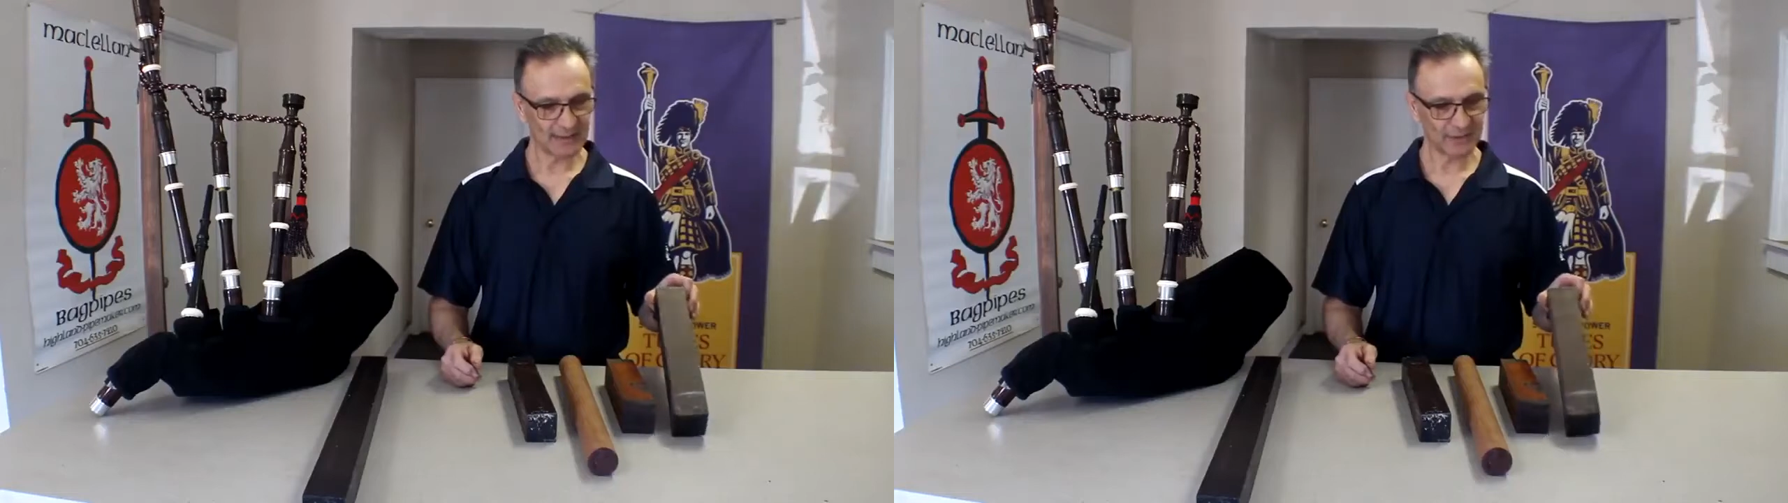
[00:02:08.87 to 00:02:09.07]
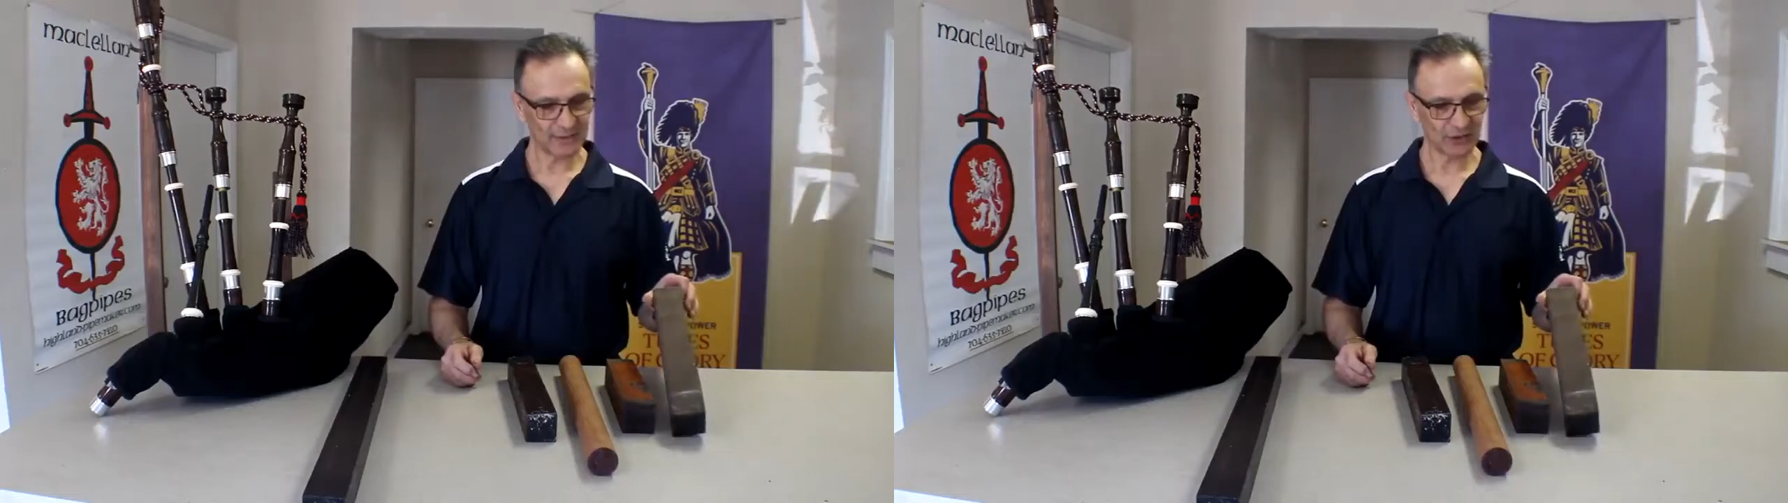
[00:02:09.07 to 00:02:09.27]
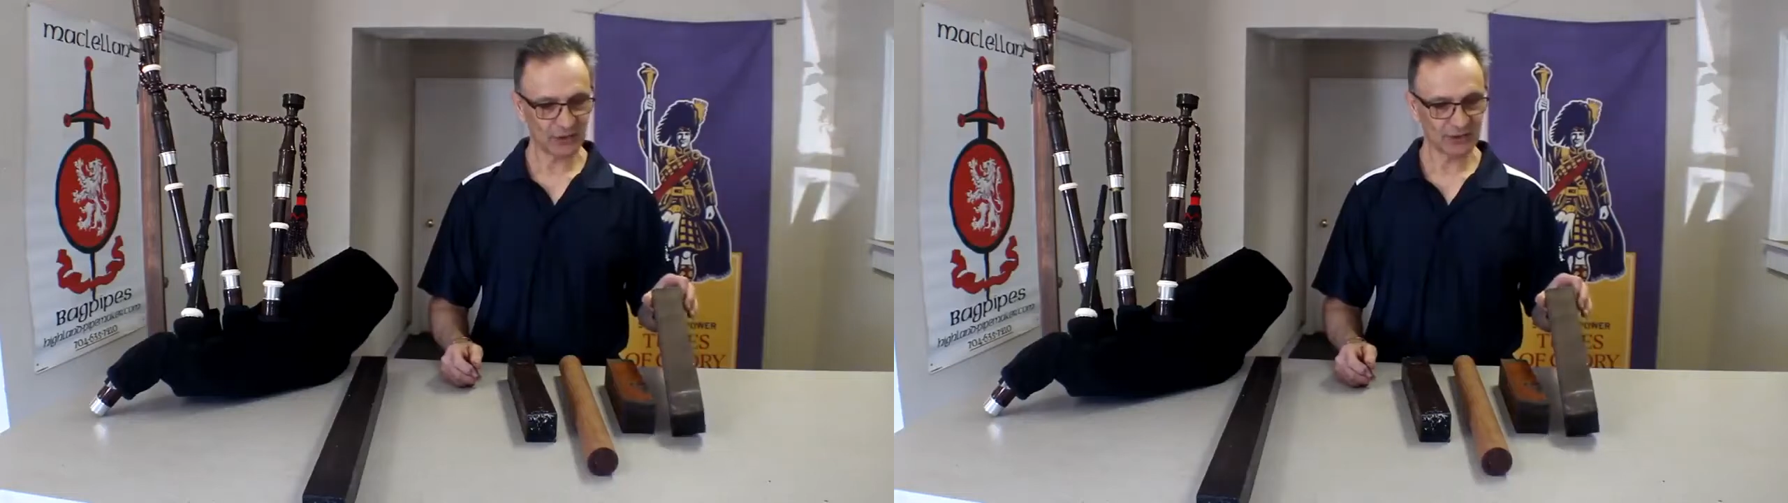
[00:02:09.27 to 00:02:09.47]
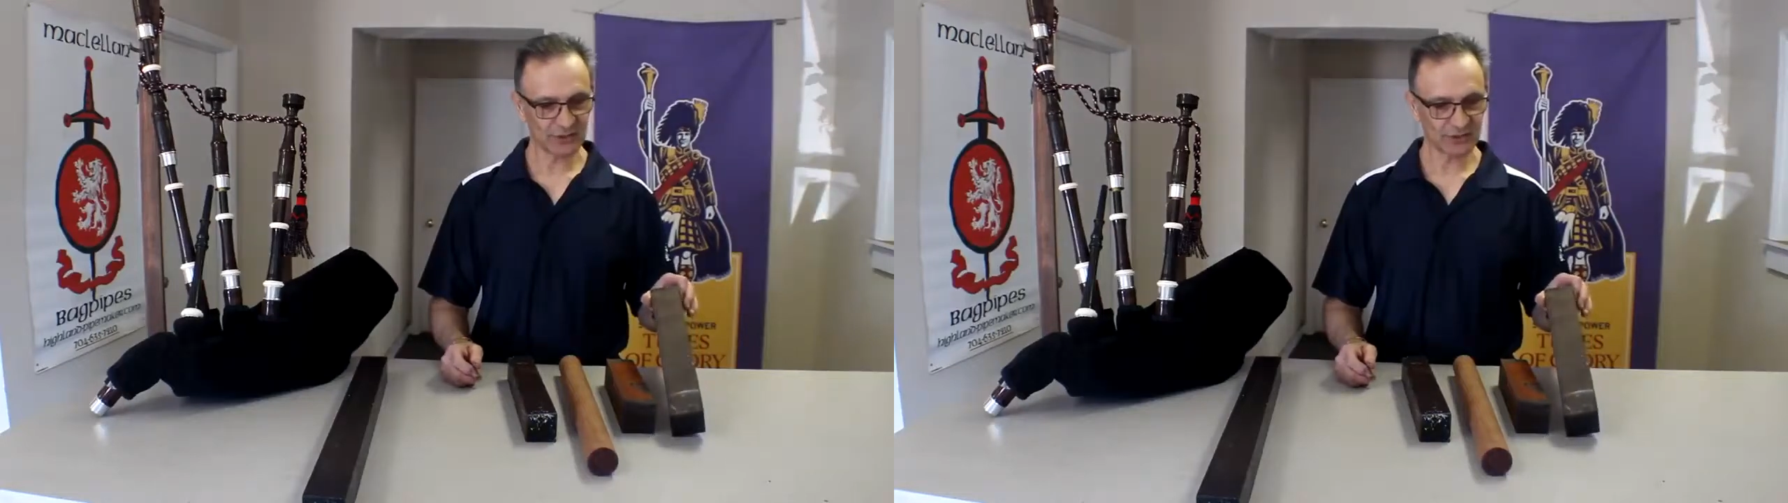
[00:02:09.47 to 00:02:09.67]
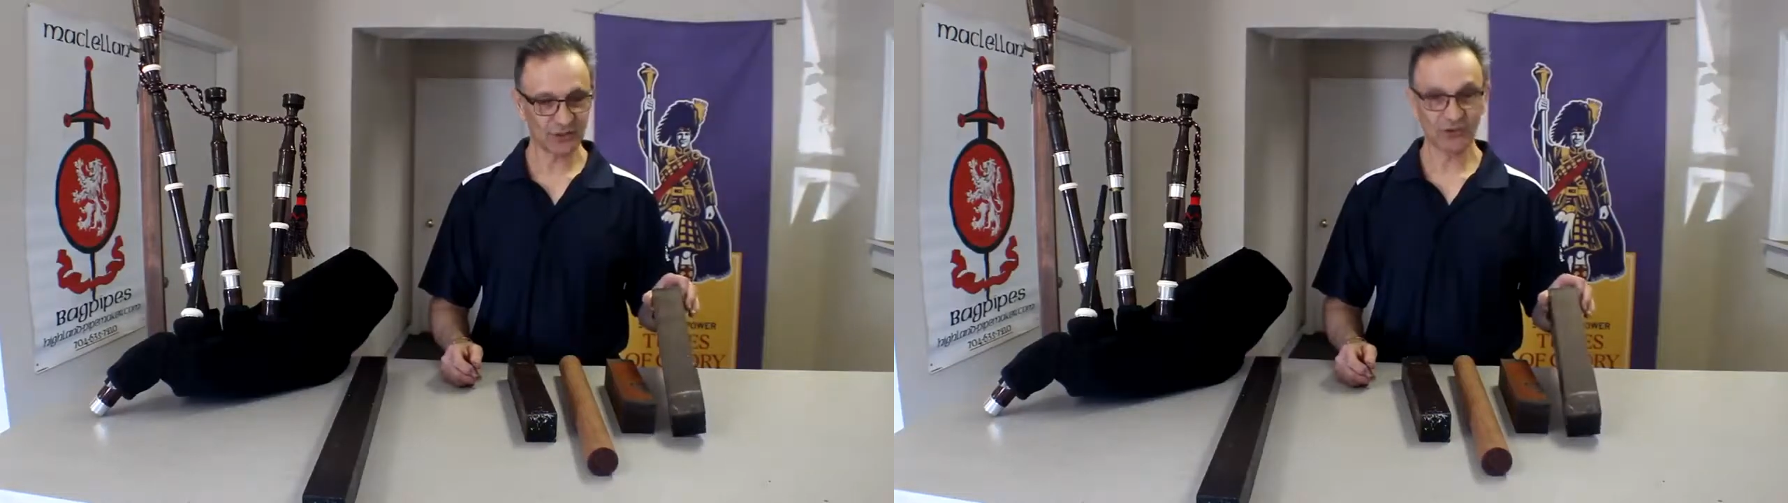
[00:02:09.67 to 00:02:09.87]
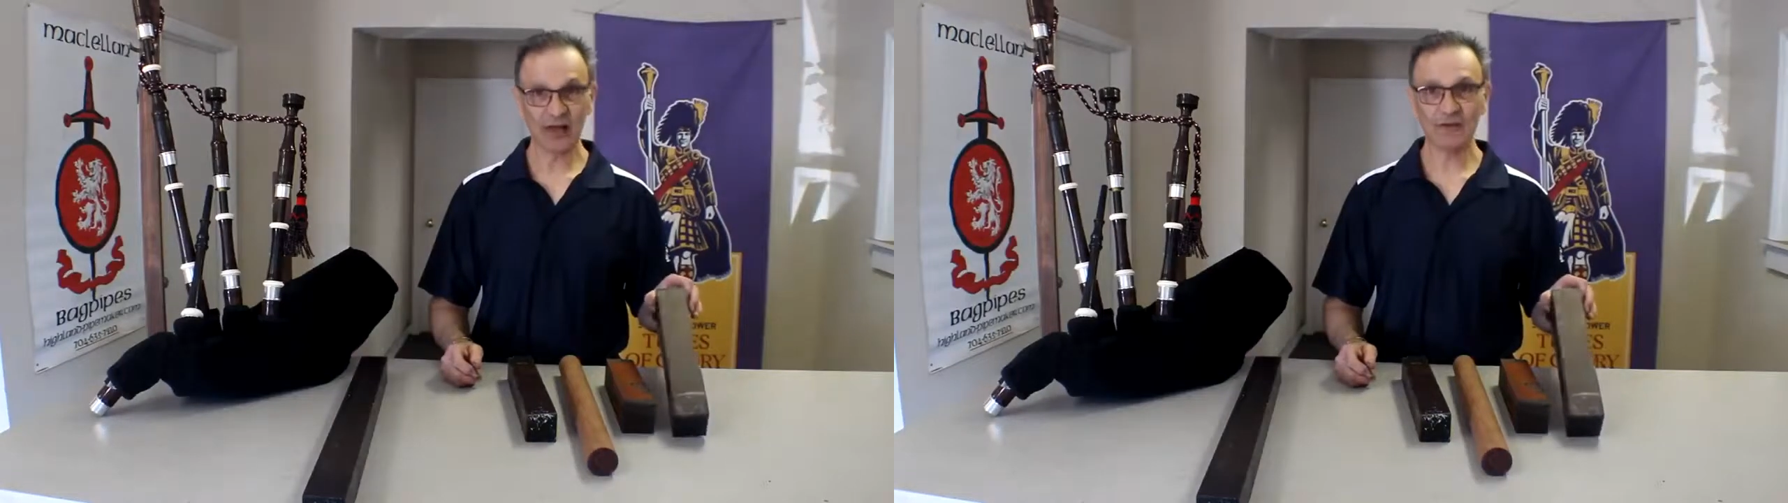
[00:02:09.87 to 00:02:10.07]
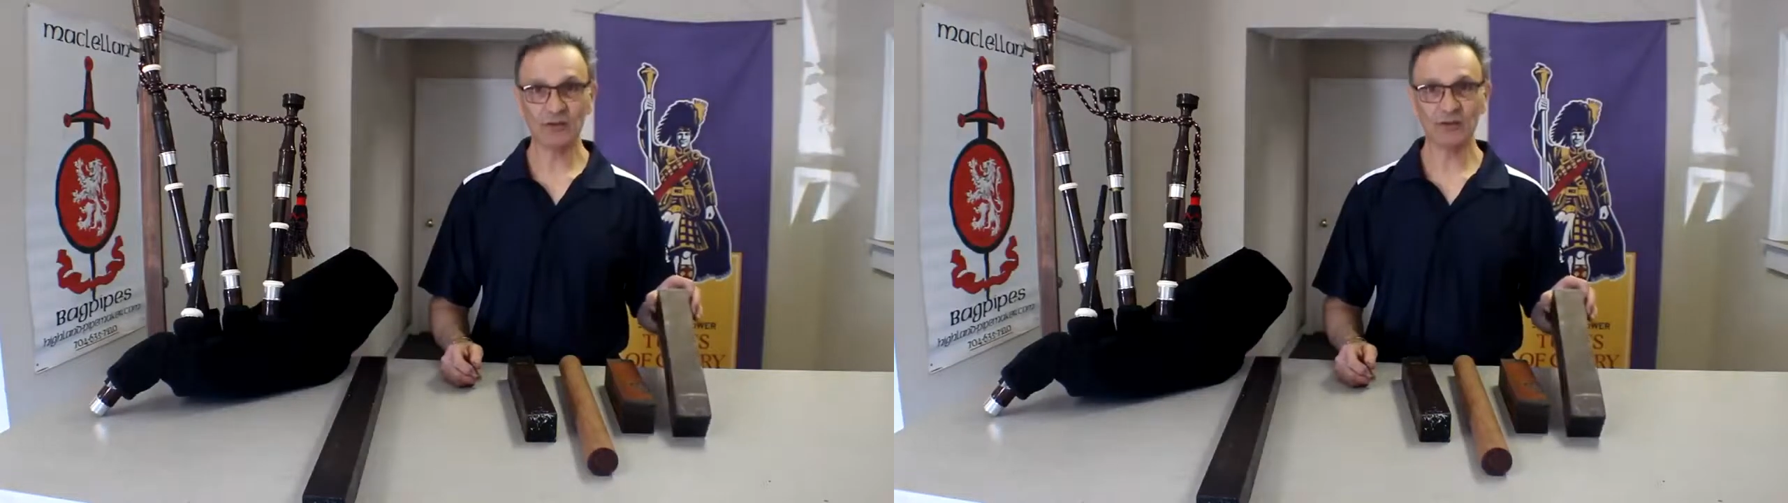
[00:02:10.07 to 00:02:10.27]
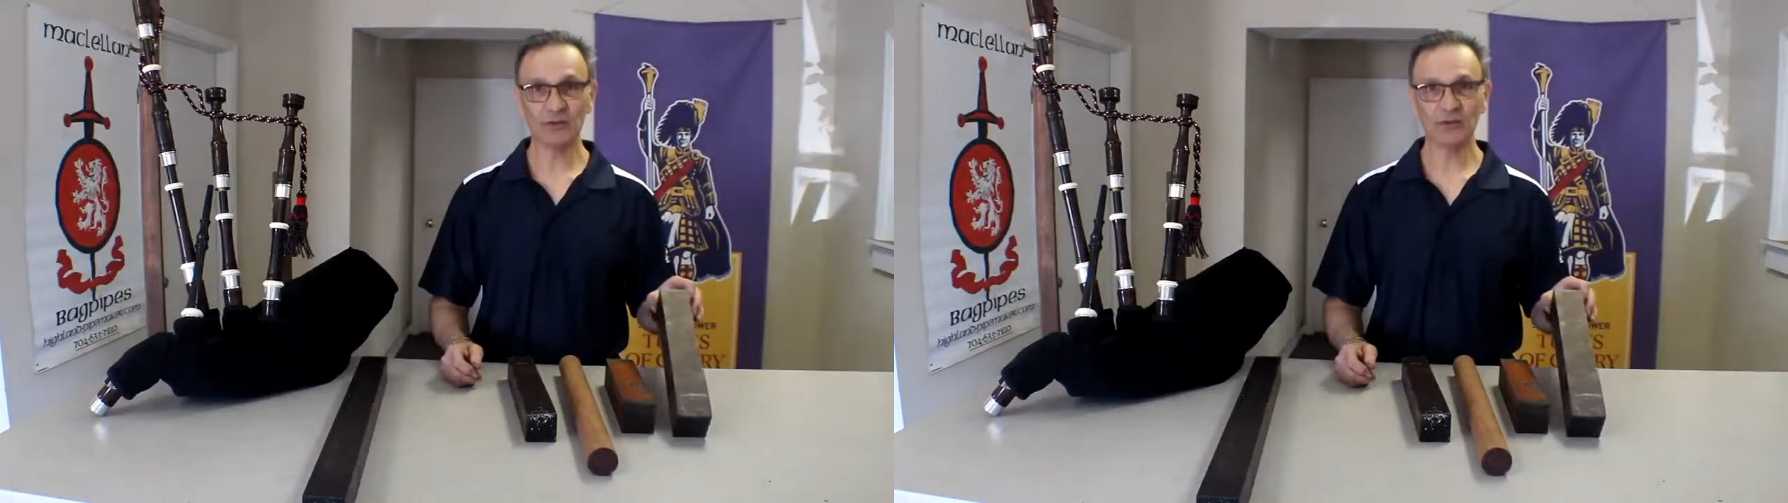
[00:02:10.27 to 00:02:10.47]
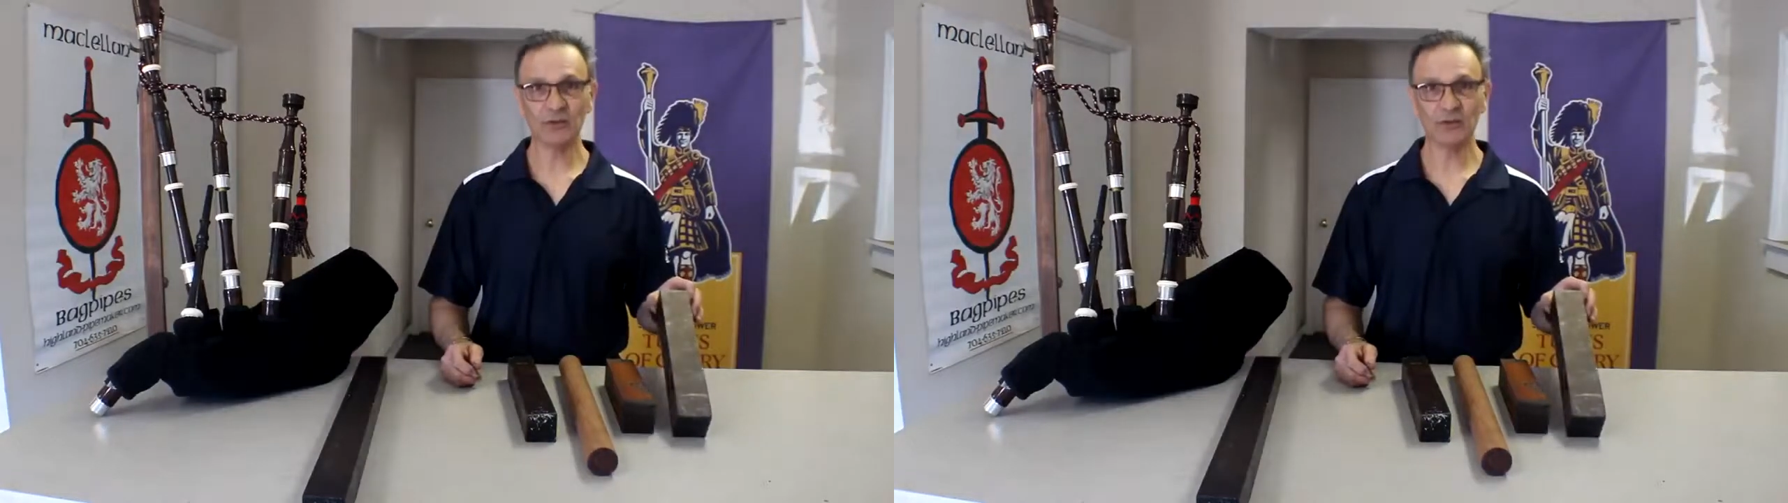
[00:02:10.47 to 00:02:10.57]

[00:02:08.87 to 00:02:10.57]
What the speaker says: difficult to travel